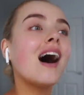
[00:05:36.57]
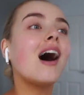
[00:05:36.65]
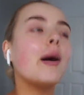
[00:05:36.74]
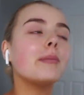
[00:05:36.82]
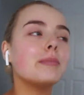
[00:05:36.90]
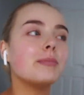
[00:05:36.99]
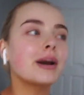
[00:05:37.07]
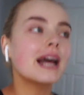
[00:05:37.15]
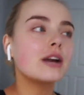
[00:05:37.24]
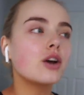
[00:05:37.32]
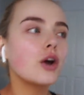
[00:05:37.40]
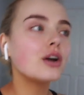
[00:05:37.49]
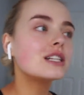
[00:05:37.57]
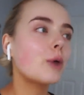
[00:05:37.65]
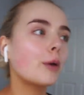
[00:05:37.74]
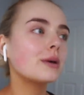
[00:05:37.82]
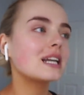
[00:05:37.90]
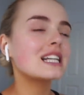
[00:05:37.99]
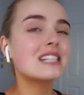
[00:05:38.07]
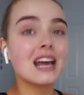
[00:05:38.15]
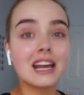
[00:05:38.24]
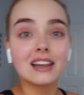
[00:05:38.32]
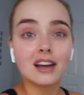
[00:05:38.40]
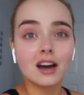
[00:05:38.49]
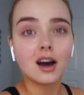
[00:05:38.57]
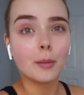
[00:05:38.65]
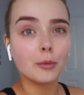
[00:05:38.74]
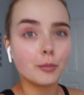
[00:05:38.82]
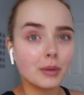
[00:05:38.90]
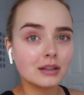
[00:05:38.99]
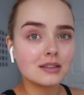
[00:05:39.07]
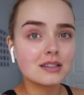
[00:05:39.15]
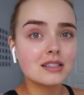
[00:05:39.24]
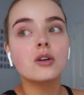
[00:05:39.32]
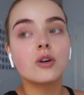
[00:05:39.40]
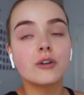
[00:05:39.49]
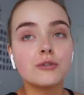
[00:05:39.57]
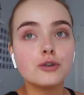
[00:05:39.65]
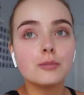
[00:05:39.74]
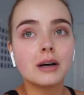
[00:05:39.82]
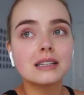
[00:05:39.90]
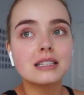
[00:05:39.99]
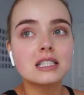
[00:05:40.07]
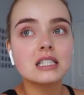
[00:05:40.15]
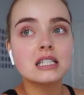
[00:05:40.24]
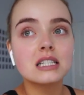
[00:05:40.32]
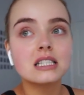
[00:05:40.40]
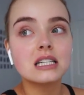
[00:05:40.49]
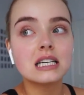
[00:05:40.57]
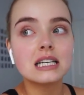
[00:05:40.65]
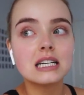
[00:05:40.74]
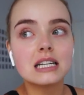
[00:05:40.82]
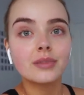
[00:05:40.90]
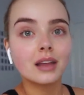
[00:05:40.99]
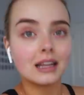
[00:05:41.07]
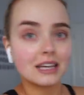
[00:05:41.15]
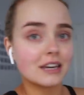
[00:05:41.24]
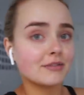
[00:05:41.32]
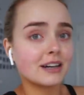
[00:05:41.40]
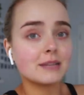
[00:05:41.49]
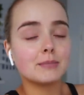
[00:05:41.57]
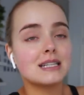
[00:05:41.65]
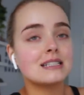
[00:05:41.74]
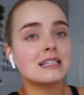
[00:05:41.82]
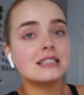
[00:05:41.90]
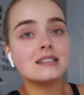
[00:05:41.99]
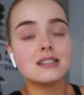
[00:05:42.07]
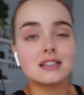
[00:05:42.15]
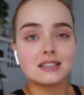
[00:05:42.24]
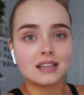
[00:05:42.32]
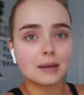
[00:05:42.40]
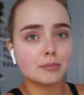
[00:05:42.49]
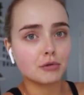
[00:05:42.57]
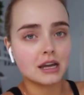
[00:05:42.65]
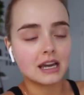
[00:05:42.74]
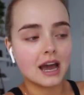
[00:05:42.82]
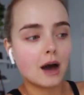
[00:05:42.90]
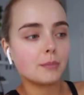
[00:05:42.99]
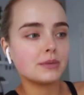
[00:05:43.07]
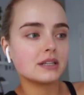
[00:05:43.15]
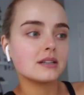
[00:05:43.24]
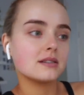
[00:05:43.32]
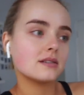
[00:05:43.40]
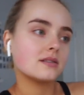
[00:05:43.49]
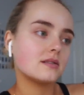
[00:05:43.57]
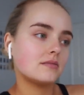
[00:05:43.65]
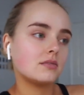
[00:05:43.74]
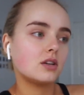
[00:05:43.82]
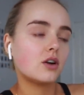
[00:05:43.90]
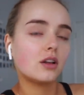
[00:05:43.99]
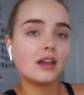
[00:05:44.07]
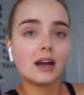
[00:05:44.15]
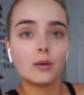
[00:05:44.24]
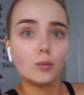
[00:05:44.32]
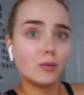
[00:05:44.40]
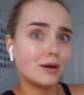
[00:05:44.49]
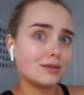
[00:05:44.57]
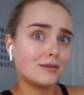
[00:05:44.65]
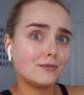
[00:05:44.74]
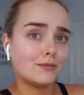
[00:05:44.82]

Um, but I know it's probably going to take like a couple months or a few months to see like if I my skin does like break out because it's, you know, like what